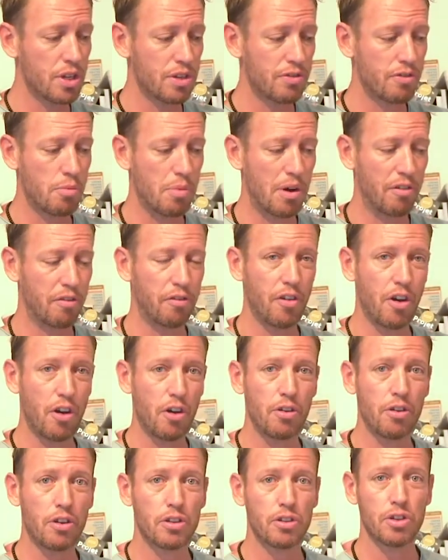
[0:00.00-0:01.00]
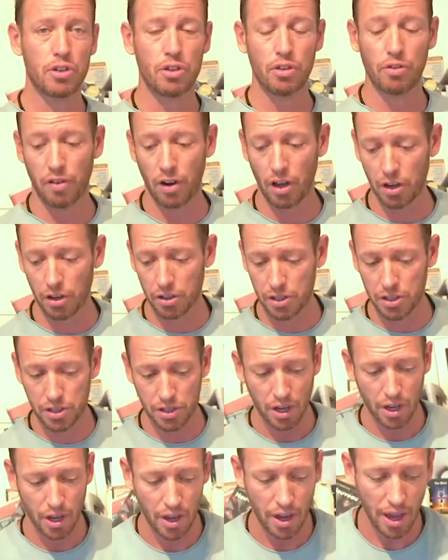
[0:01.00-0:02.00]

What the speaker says: this for my phone to do vlogs.